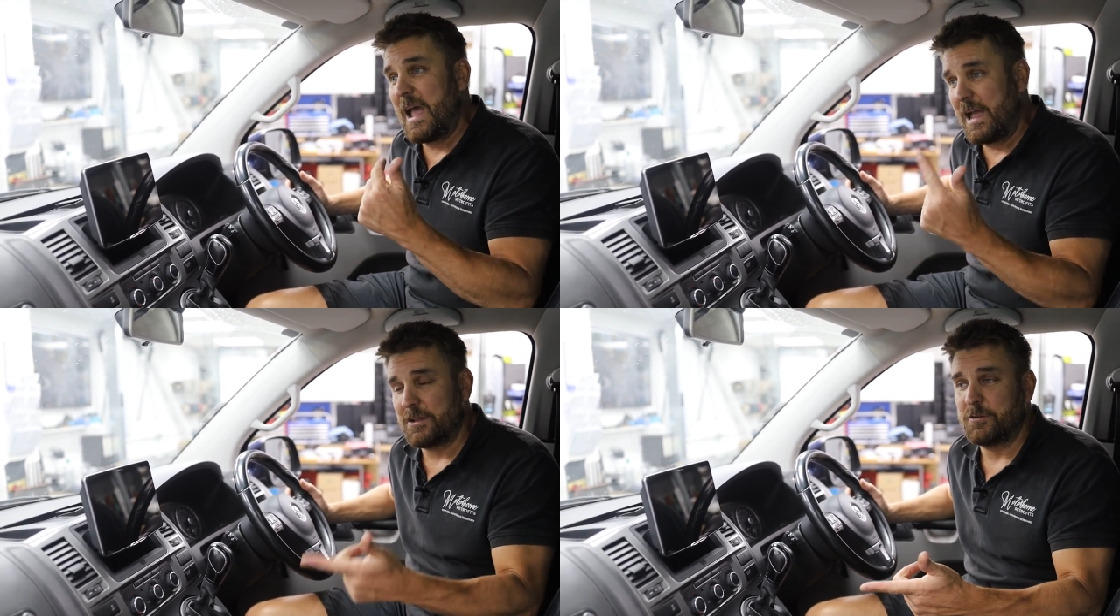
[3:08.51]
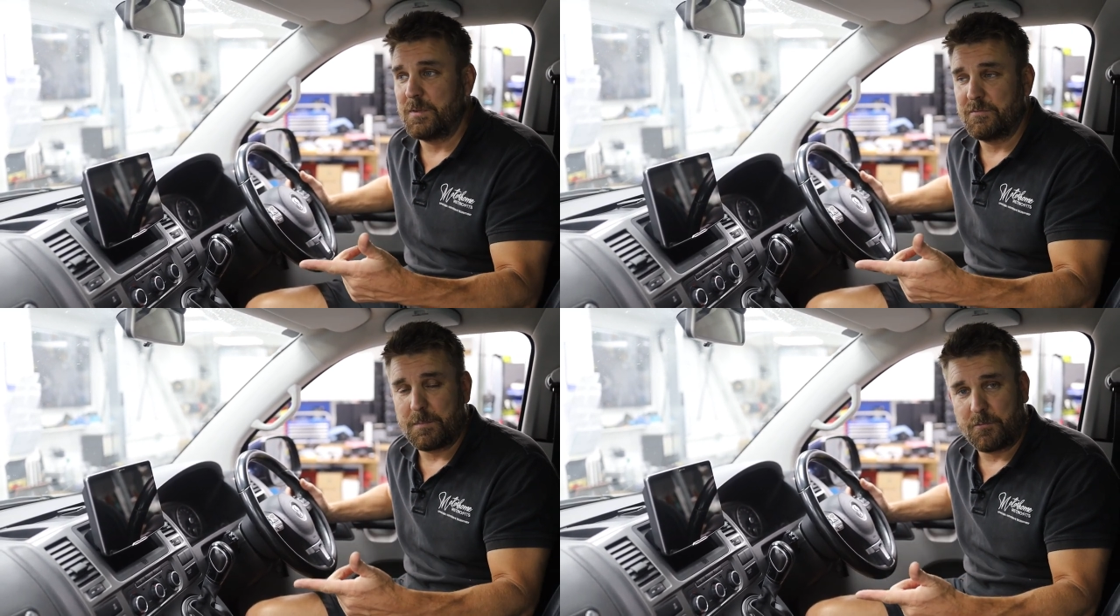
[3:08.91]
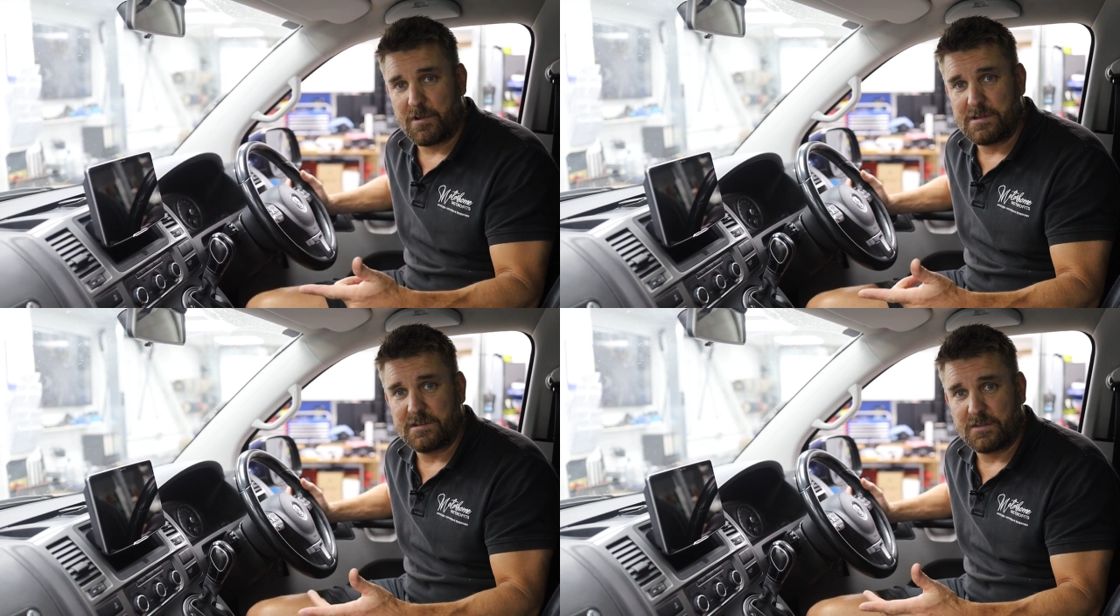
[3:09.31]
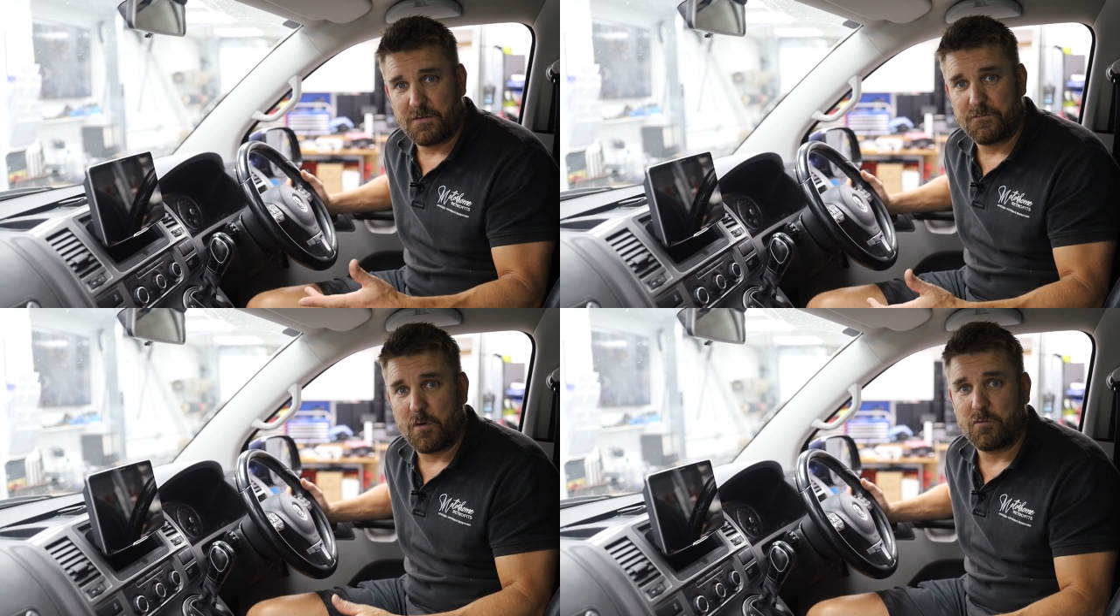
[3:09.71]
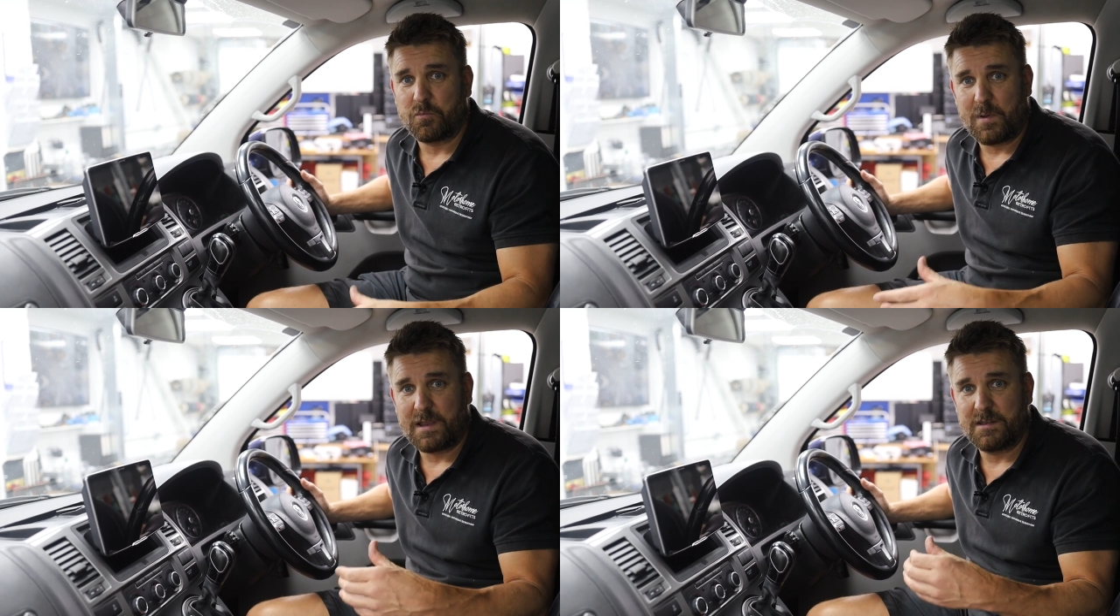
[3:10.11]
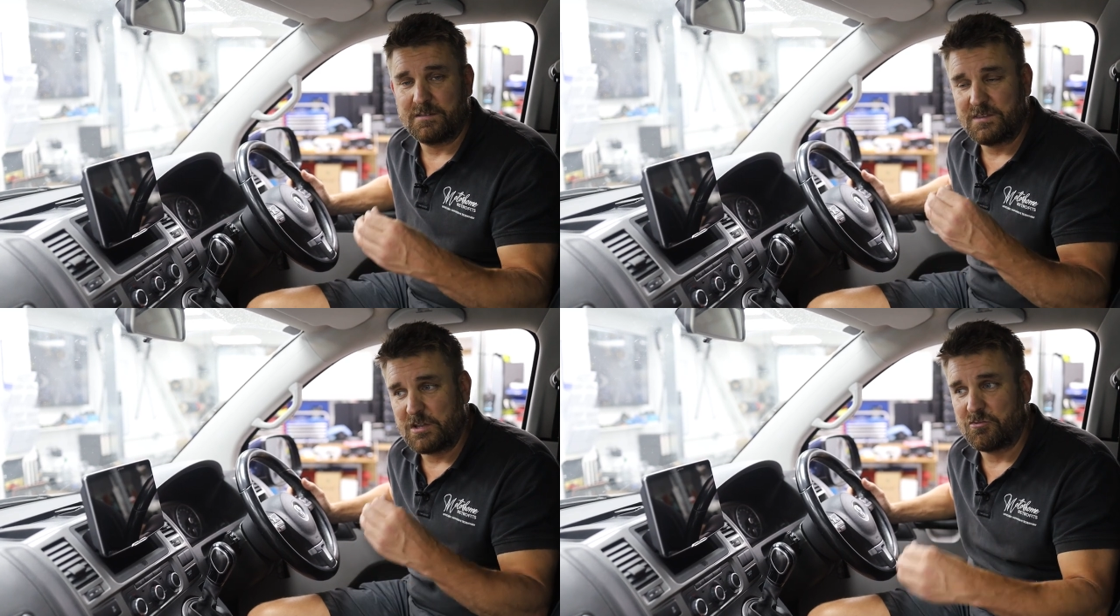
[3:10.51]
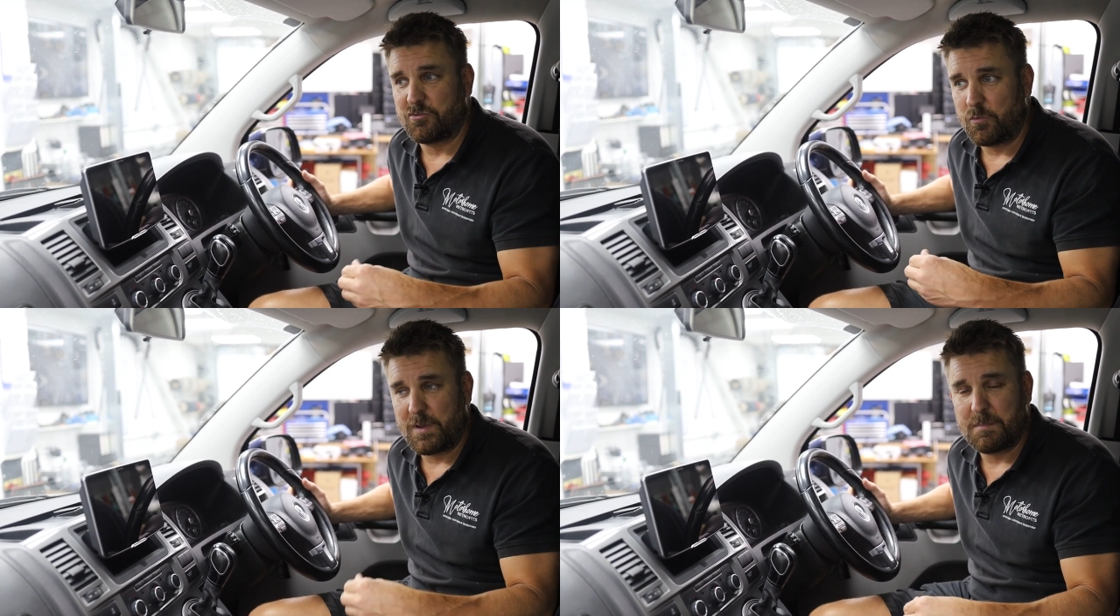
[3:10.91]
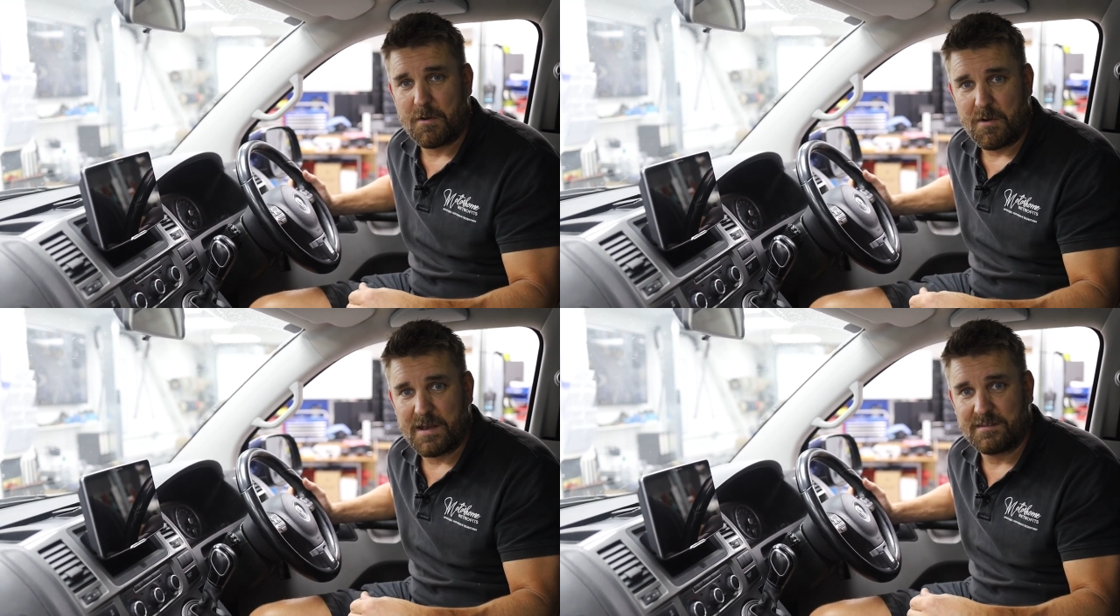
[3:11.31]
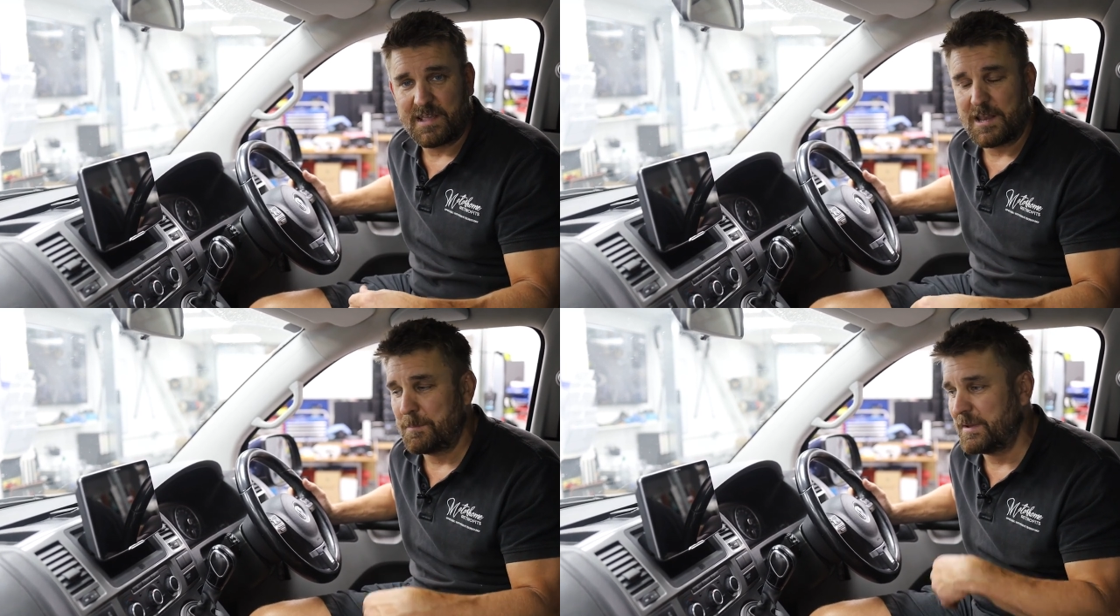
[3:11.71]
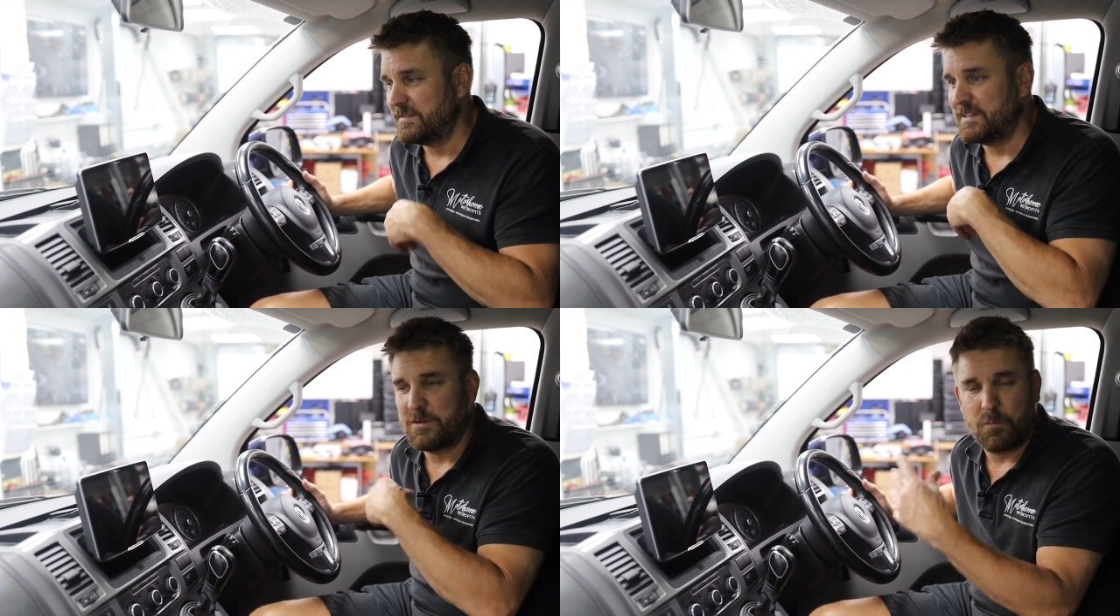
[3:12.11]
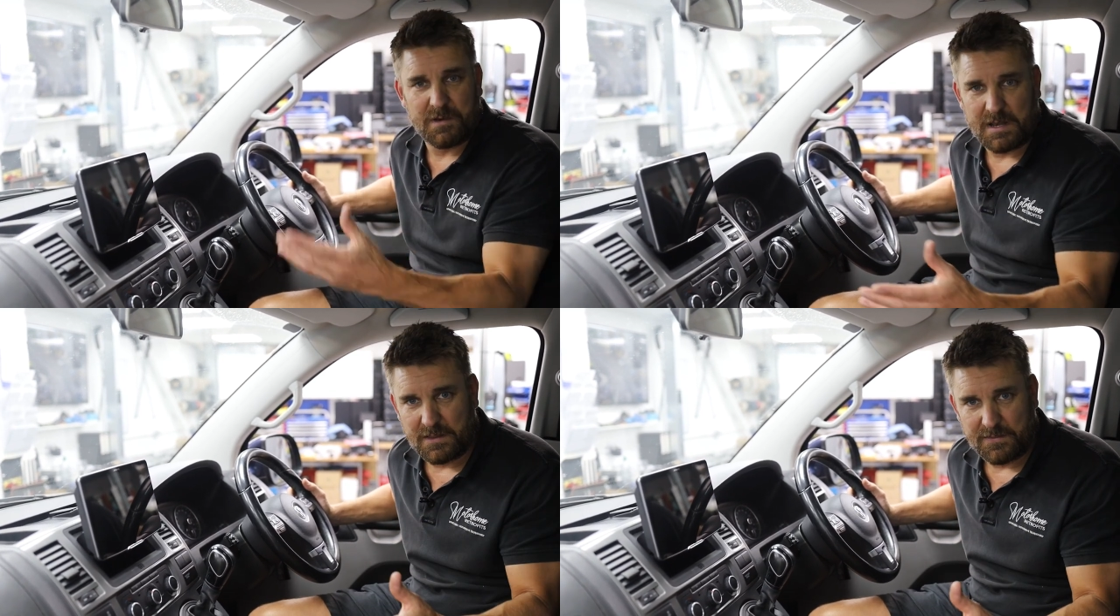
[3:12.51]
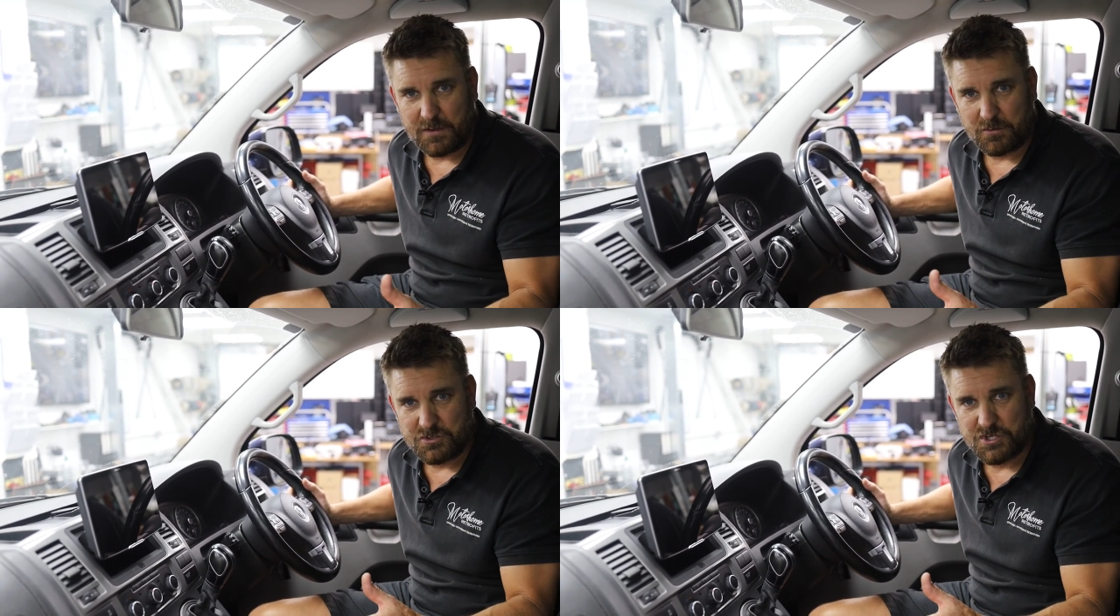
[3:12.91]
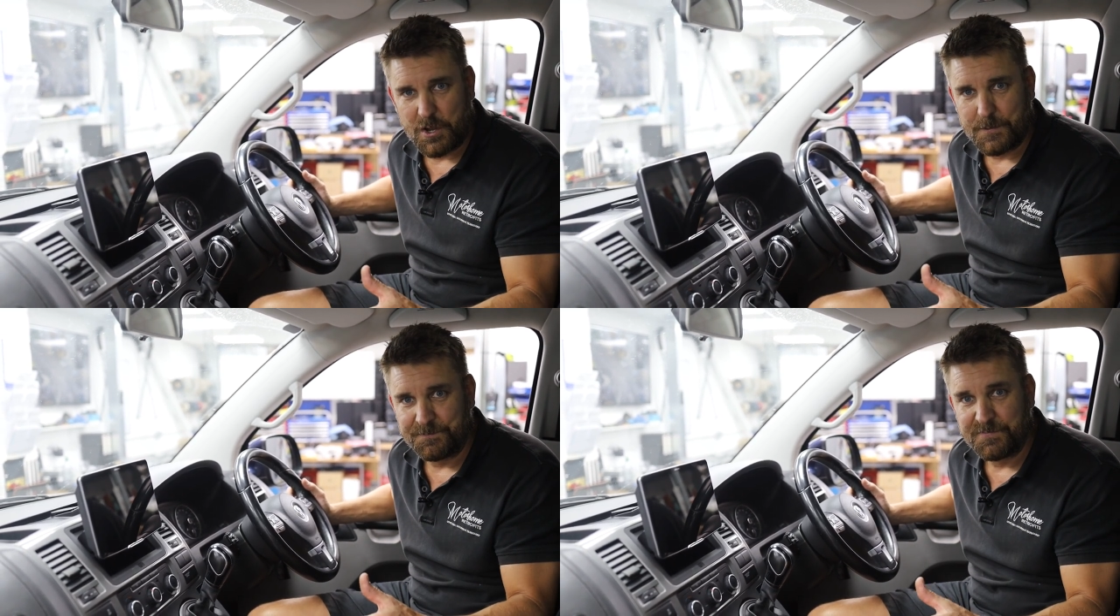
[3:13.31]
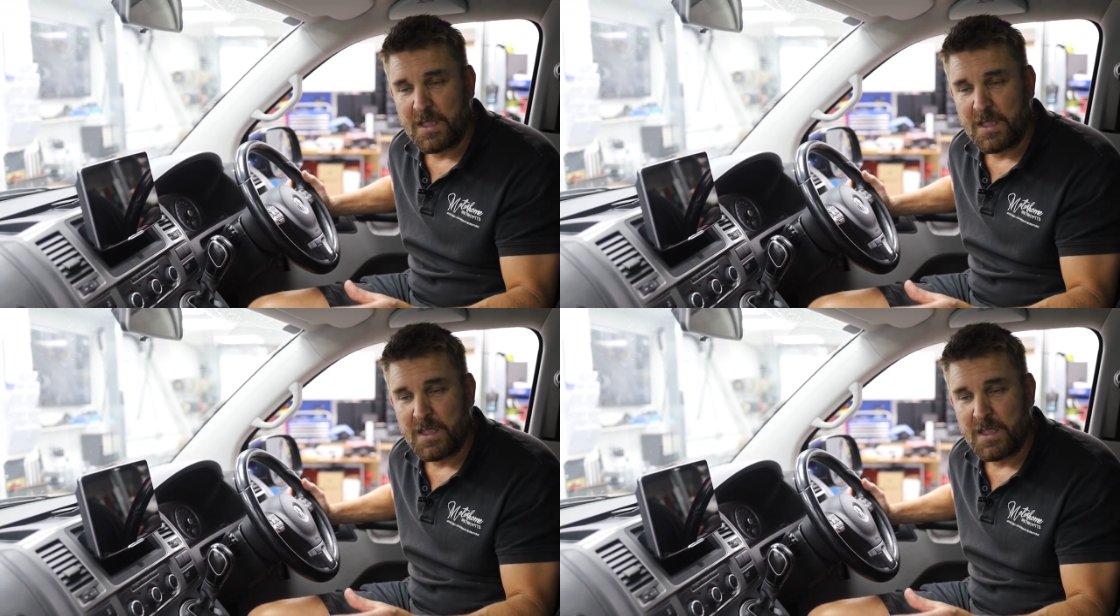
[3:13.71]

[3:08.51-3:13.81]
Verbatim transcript: and we've upgraded to the Volkswagen digital wing mirror antenna because he didn't want anything on show.